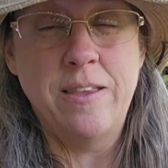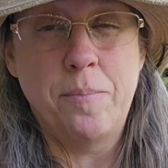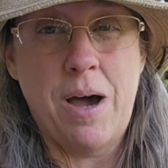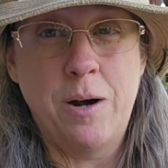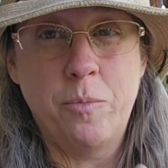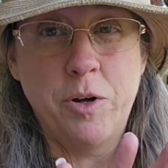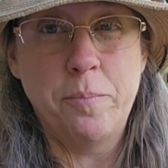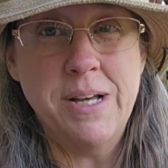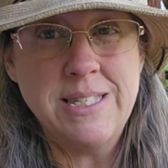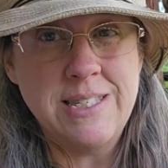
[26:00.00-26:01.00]
bottom where your
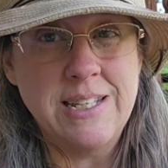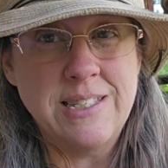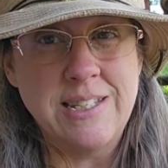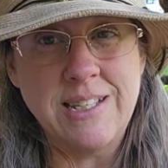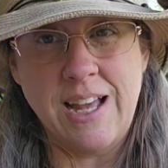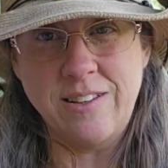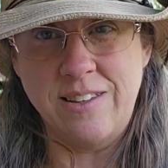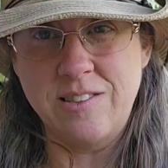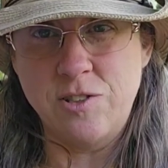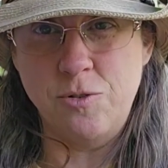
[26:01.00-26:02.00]
butt sits, and it's got
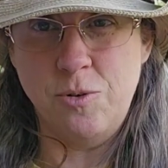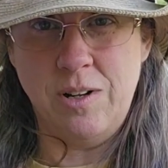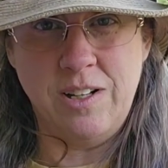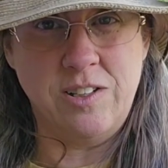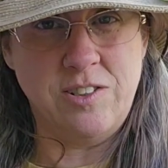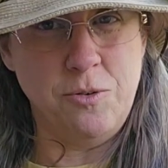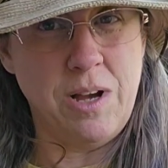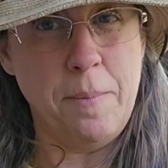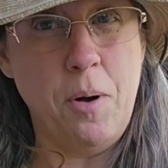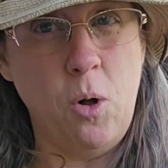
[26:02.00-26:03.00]
these two
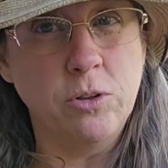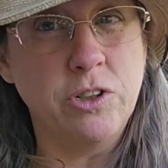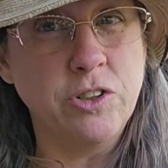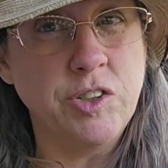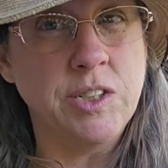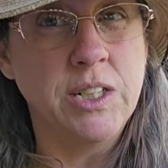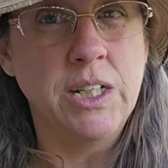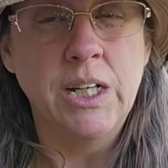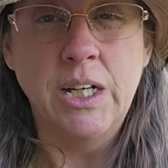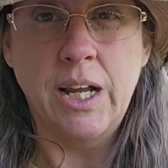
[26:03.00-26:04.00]
cup holders.
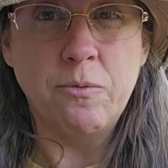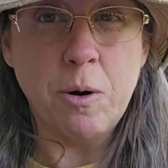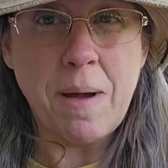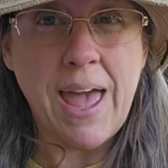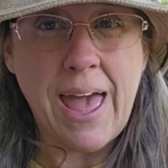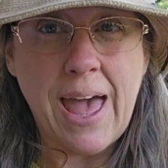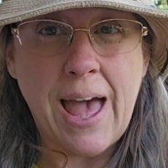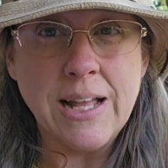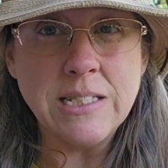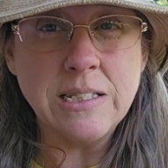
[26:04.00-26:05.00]
I wear my
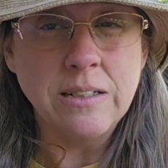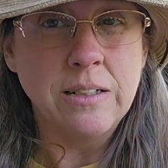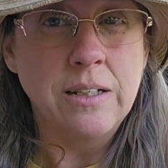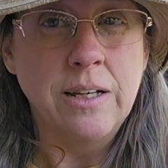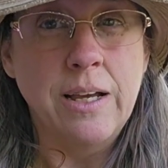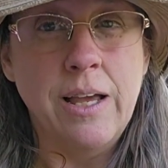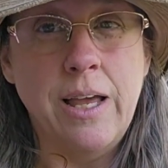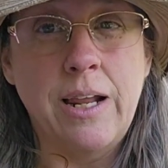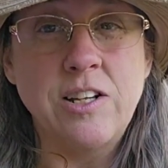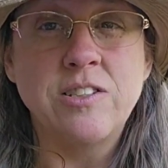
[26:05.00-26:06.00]
hat,
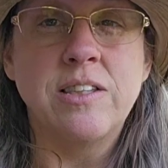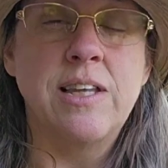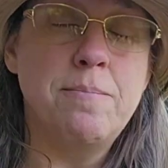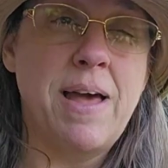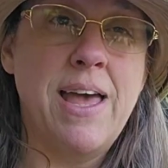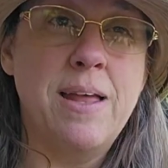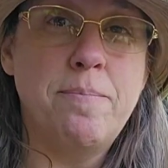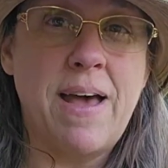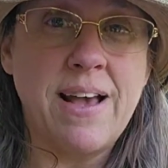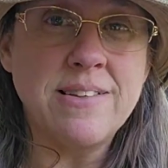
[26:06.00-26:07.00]
and I just lean my head
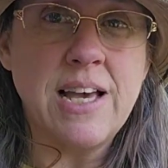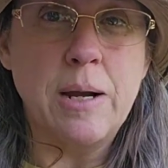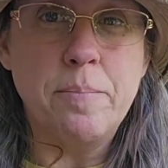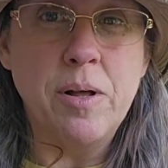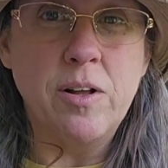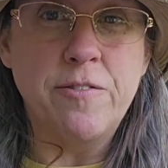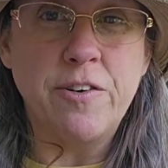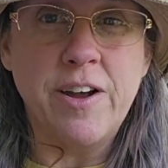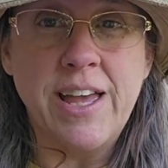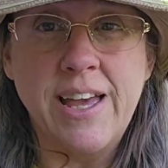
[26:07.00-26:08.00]
back. It's got a pillow for
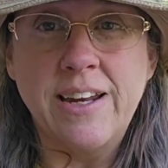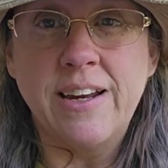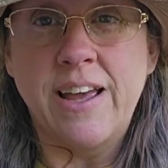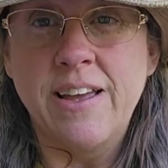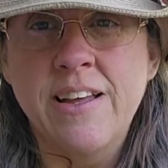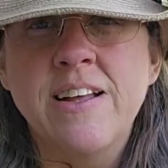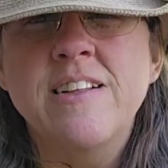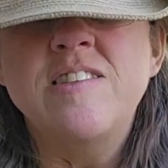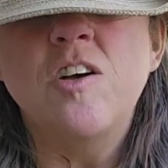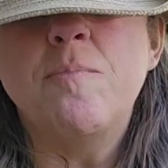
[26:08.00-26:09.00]
your head, and I
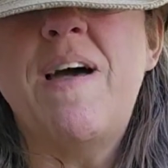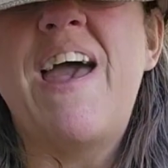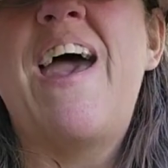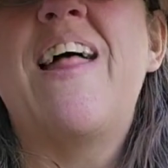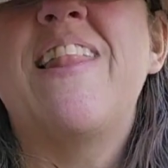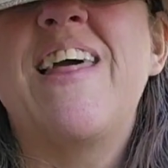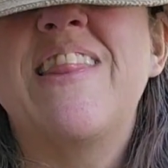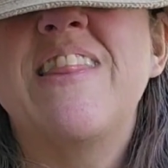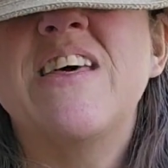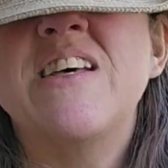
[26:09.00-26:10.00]
tilt my hat like
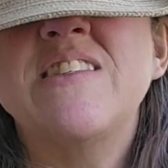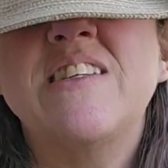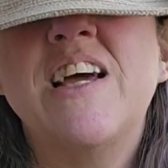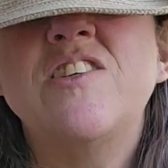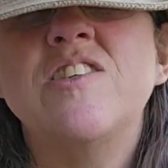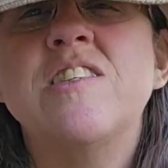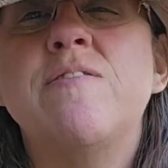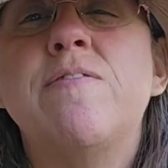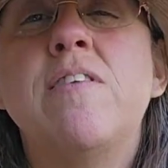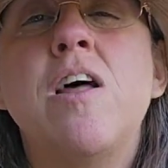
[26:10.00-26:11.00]
this, and I just
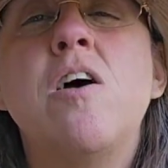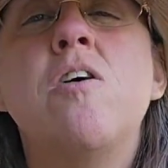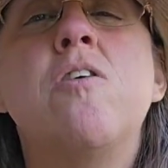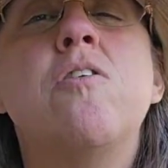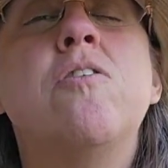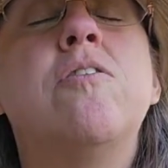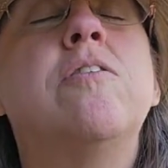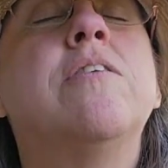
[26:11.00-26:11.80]
float.